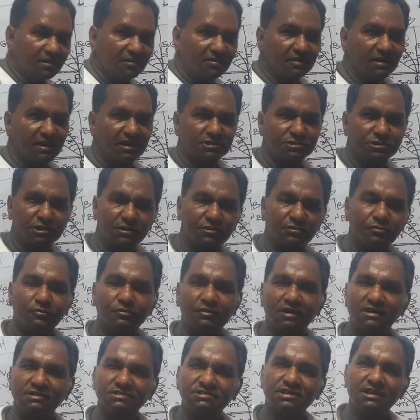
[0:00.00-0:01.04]
direction. You
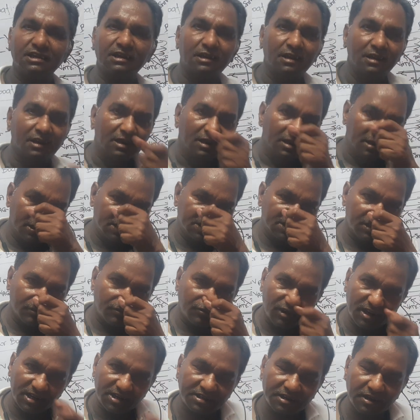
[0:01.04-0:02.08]
can say it's a
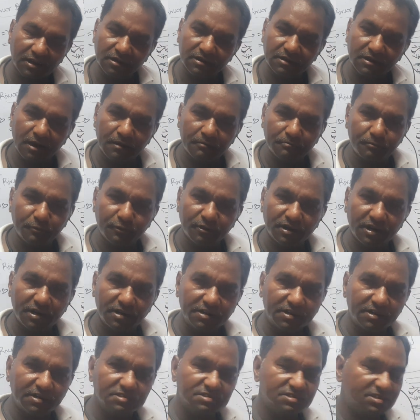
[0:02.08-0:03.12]
vertical
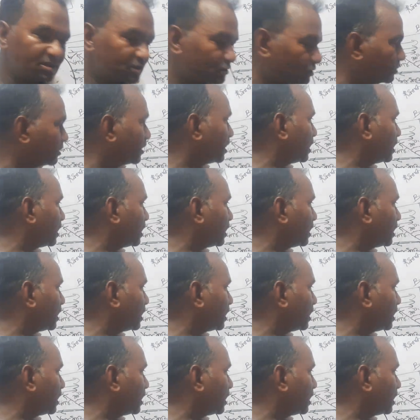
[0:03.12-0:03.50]
component is 0,